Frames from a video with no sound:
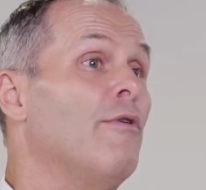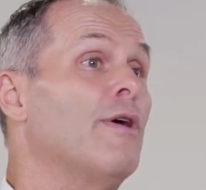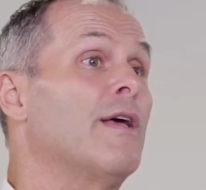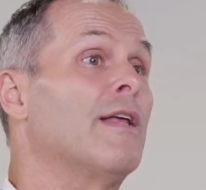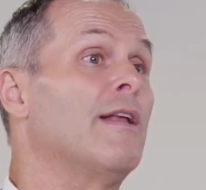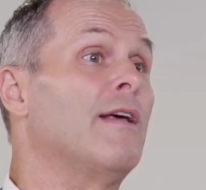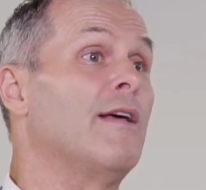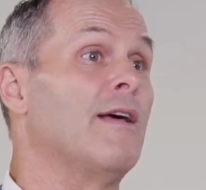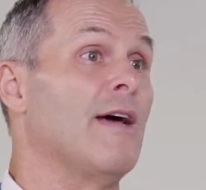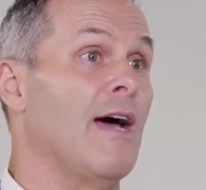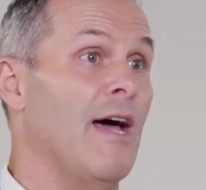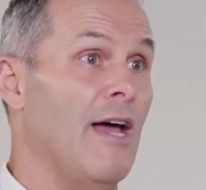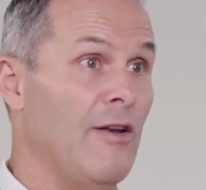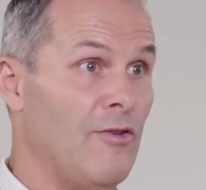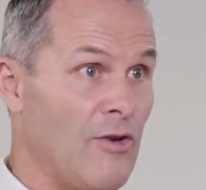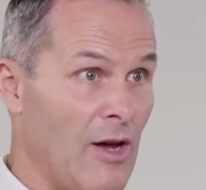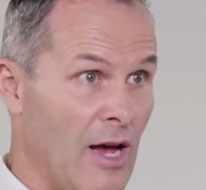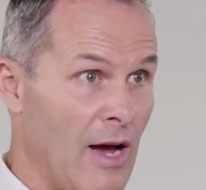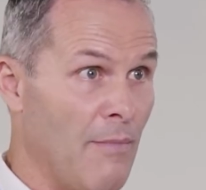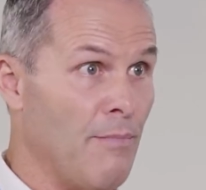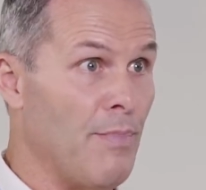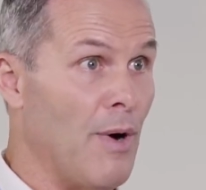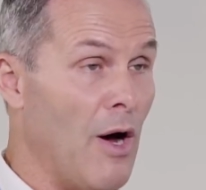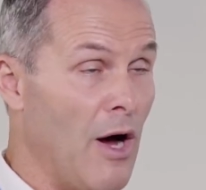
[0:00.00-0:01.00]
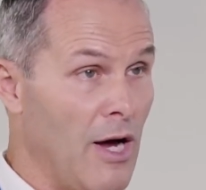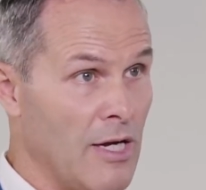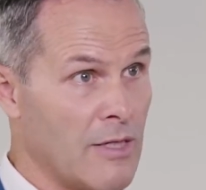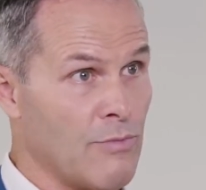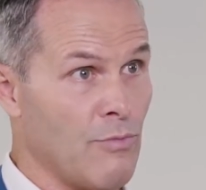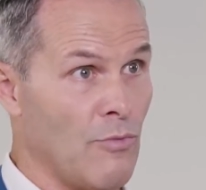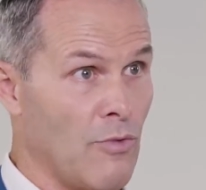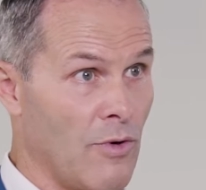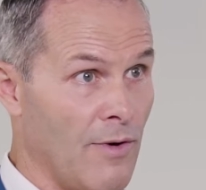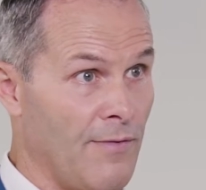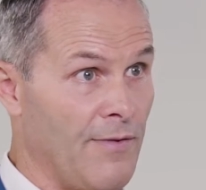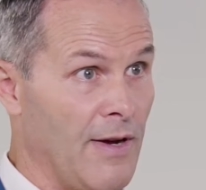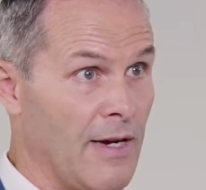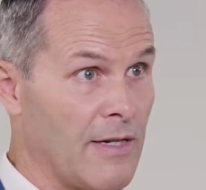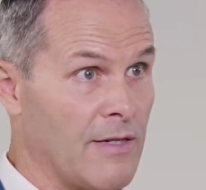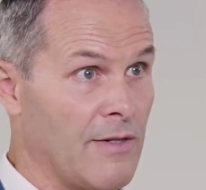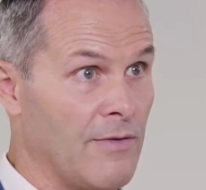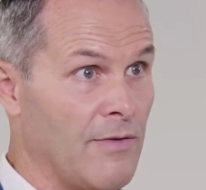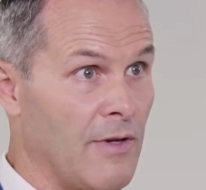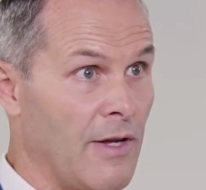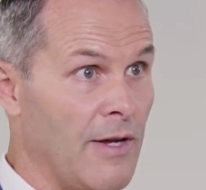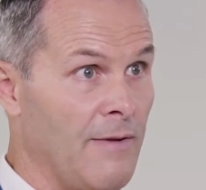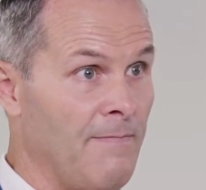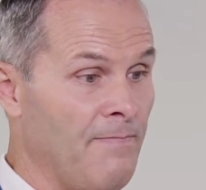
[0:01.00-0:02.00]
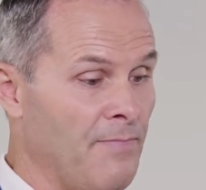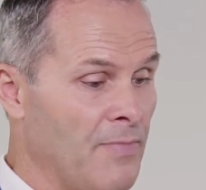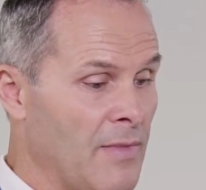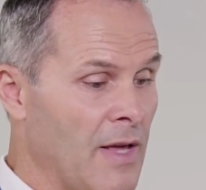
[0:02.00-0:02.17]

we can engage our buyers more effectively.